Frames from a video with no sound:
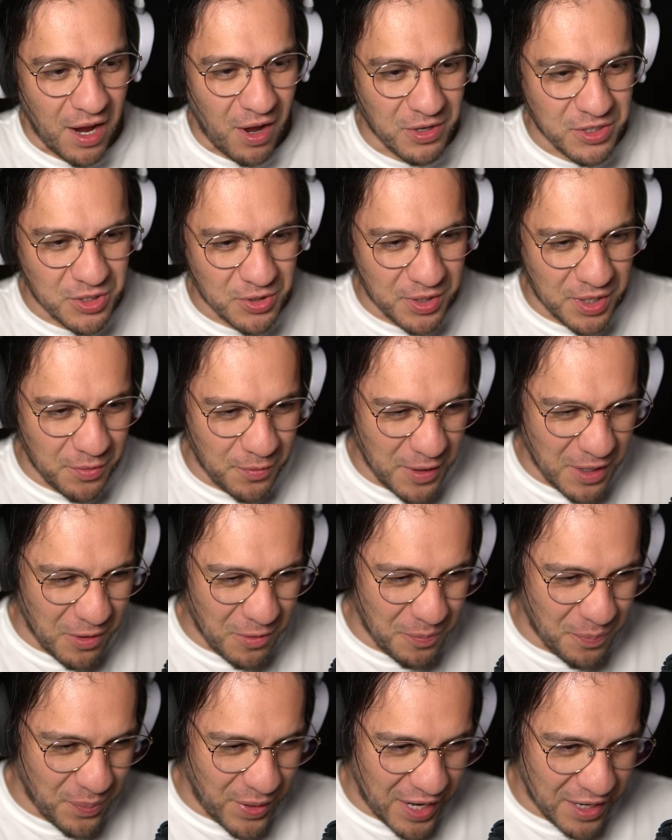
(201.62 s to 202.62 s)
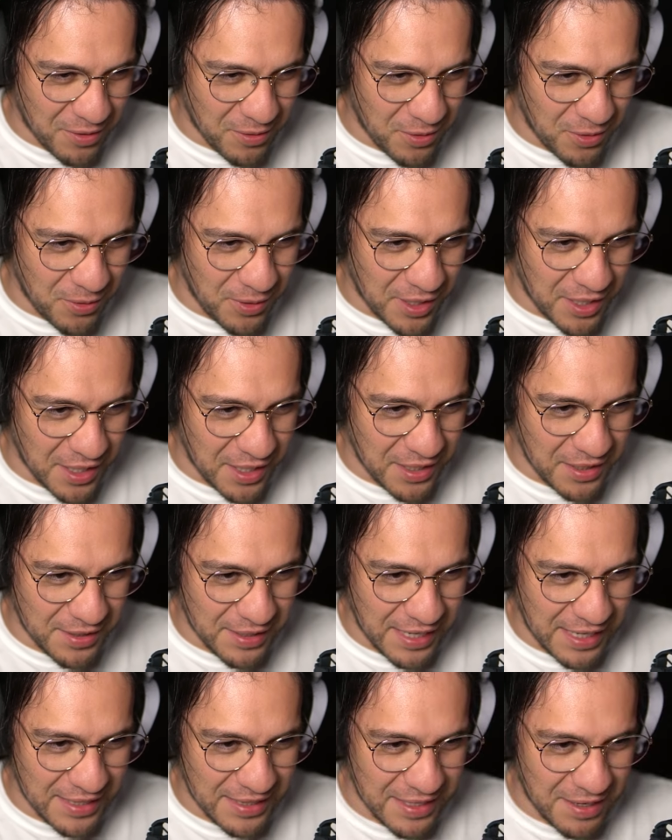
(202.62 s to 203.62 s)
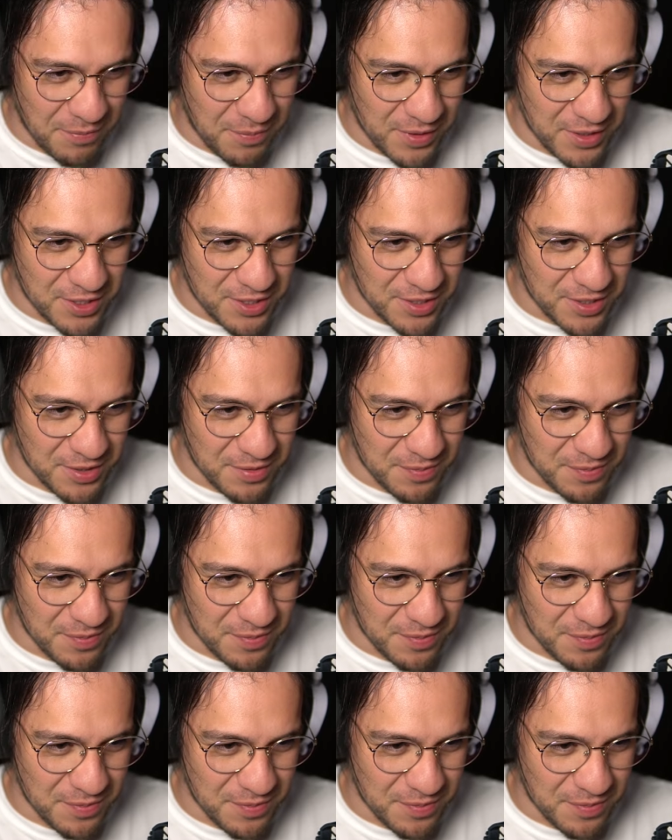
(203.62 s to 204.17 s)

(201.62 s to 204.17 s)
Also, can we go back real quick and look at that bitch's